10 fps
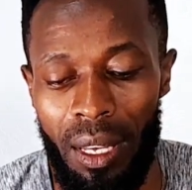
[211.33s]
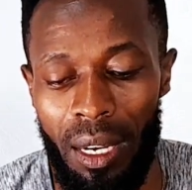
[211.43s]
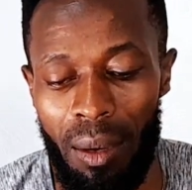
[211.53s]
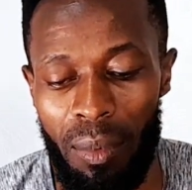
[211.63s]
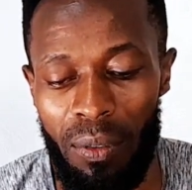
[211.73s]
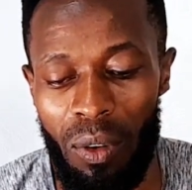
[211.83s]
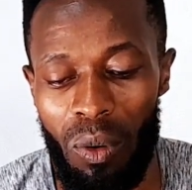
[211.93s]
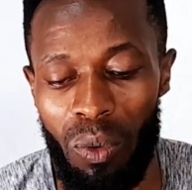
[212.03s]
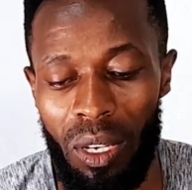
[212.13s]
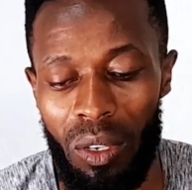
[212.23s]
Number four,
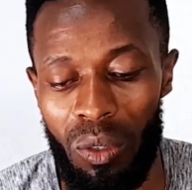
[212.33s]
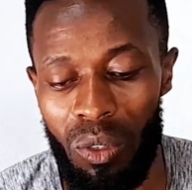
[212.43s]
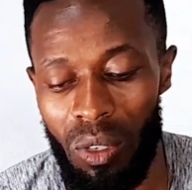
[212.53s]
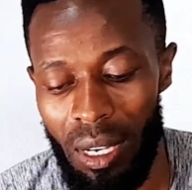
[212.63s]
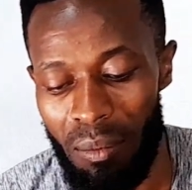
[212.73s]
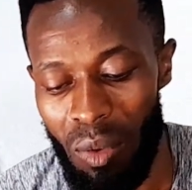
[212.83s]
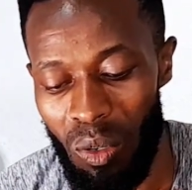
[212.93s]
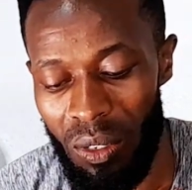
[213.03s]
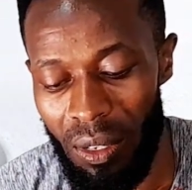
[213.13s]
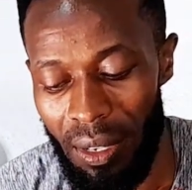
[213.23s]
we are going to talk about